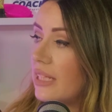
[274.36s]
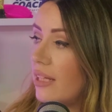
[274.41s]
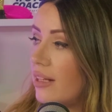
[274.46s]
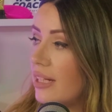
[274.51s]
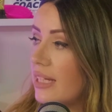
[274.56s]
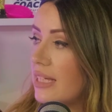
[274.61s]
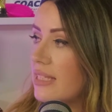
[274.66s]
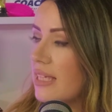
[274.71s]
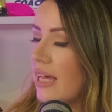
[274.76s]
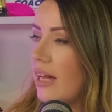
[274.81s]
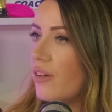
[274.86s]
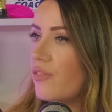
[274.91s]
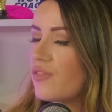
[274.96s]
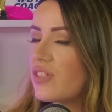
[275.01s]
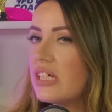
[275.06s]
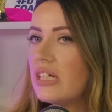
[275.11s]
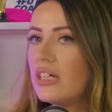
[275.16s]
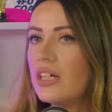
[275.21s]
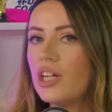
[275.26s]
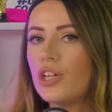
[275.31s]
like
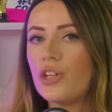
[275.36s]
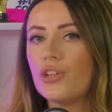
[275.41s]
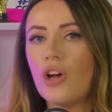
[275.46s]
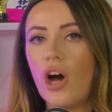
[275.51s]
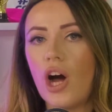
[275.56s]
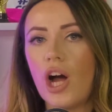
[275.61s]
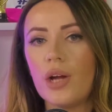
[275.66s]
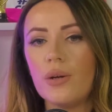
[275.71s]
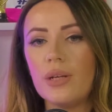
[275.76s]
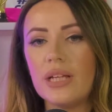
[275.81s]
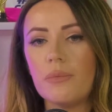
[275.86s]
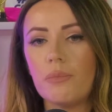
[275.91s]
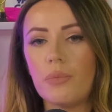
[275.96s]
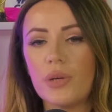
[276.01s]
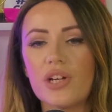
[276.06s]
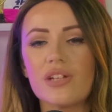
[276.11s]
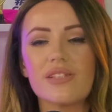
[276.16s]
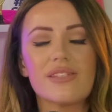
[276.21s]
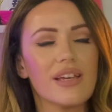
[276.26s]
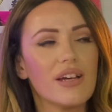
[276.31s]
yourselves, not only
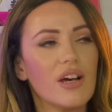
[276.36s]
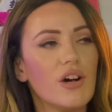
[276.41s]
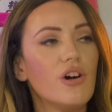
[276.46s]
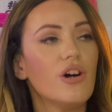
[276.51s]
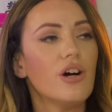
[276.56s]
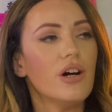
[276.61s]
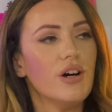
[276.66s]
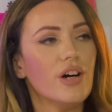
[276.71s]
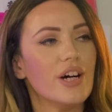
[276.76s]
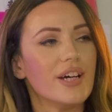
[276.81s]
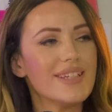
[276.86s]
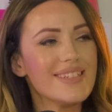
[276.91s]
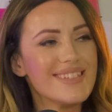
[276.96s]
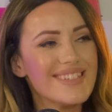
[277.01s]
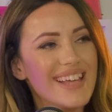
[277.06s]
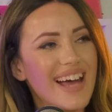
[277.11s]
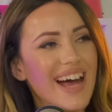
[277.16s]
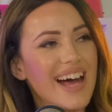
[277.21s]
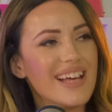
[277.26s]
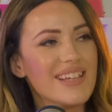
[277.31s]
because
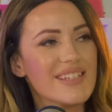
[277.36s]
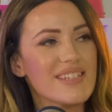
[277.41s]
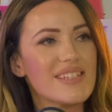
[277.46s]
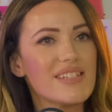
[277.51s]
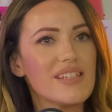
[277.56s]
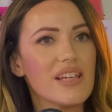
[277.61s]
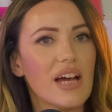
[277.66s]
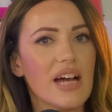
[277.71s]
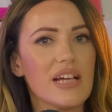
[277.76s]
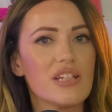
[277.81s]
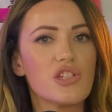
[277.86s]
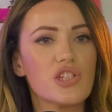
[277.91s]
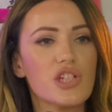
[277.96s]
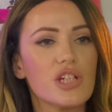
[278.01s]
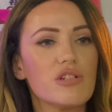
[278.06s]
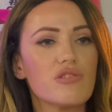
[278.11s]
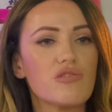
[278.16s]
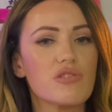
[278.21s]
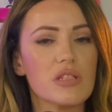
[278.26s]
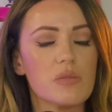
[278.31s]
us as
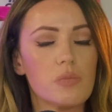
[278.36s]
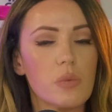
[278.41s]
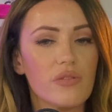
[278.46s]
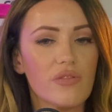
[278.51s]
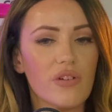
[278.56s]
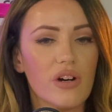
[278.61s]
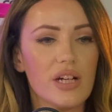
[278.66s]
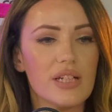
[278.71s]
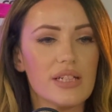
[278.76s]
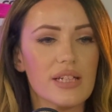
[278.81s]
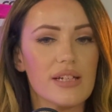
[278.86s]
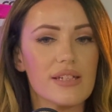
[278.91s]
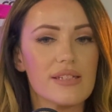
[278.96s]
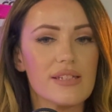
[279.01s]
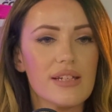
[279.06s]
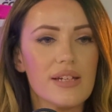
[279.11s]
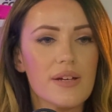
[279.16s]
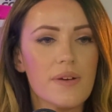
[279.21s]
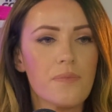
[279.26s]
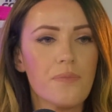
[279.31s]
children's
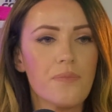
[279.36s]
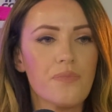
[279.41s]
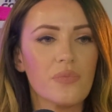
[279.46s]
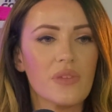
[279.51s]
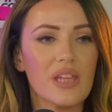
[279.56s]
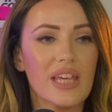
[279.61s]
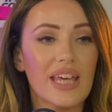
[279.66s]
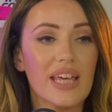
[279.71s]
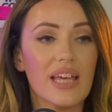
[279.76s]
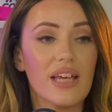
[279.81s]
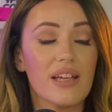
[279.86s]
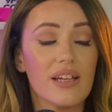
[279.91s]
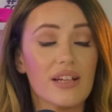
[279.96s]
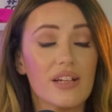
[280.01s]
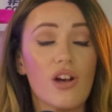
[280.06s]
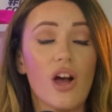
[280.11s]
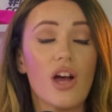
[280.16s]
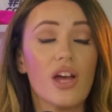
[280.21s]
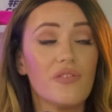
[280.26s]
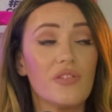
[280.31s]
providers,
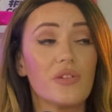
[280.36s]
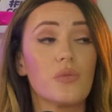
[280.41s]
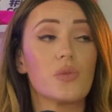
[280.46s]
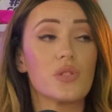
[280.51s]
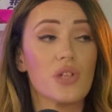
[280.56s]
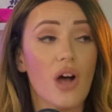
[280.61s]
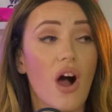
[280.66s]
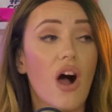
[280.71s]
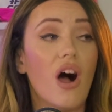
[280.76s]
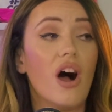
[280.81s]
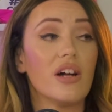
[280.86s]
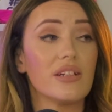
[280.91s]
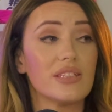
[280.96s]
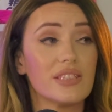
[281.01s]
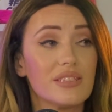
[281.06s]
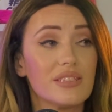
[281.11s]
COVID was hard.